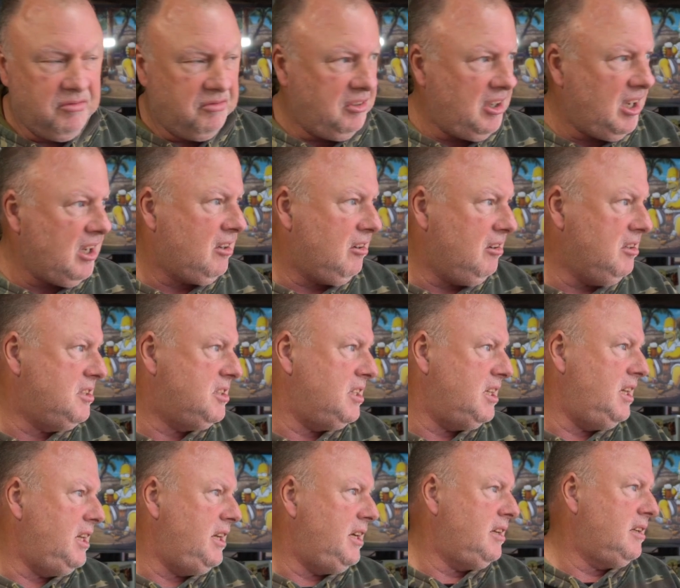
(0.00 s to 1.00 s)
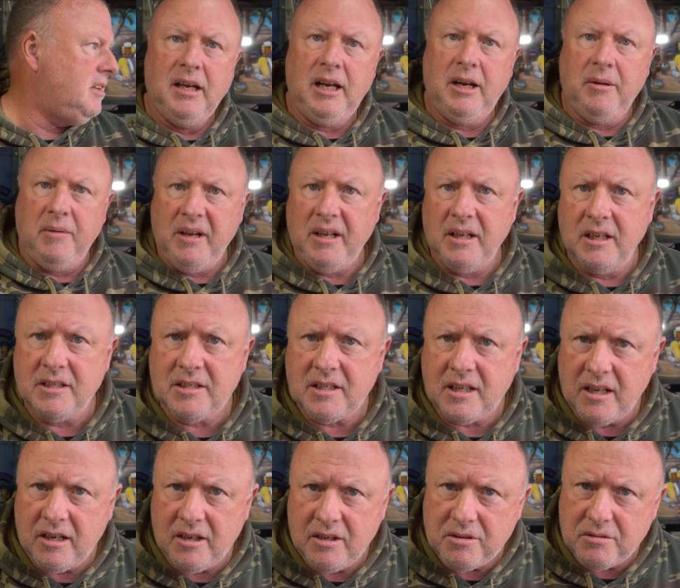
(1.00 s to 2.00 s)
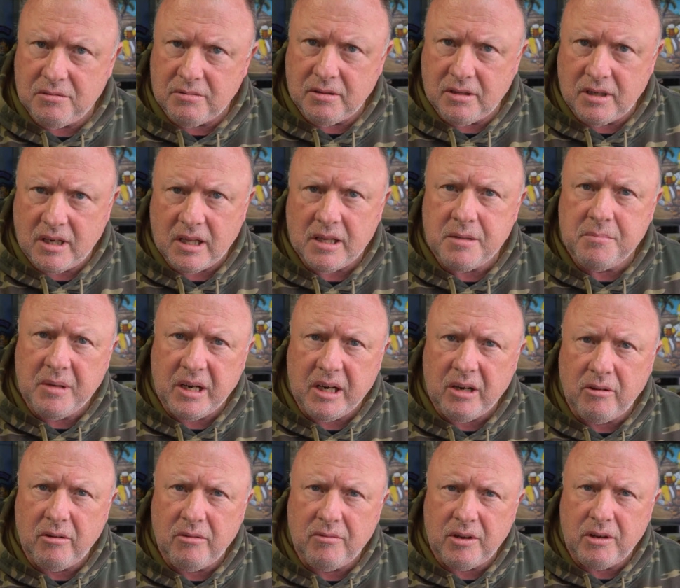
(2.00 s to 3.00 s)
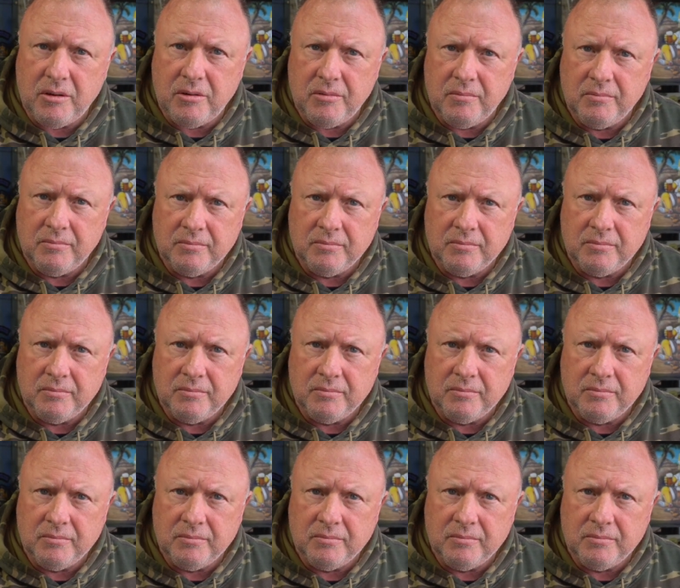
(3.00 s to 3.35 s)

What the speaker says: Fuck, I tell you. Anyway, let's get into another beer review.